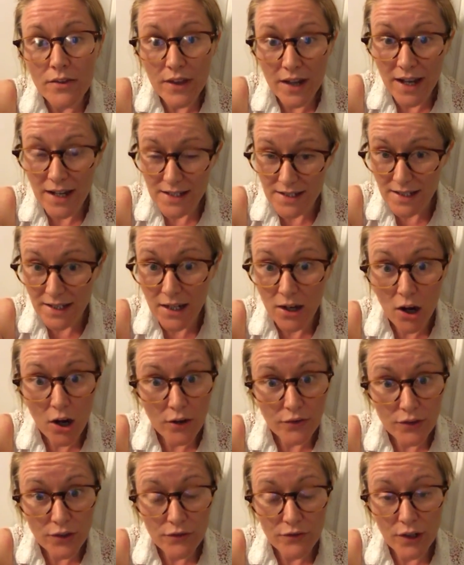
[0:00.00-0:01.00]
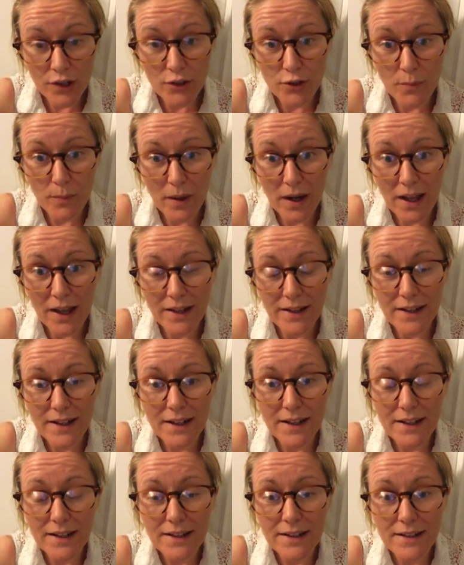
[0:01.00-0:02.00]
The next thing after you've done your plan
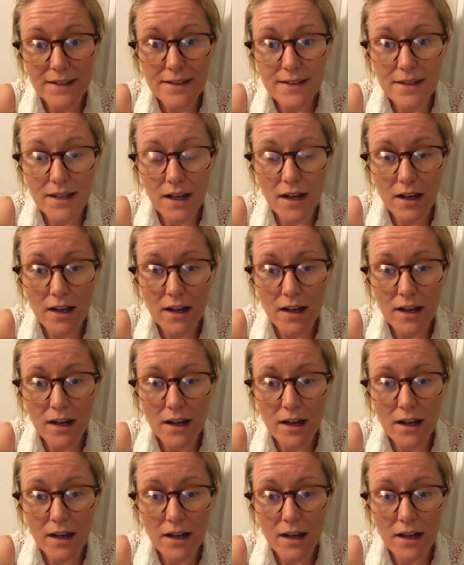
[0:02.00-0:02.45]
is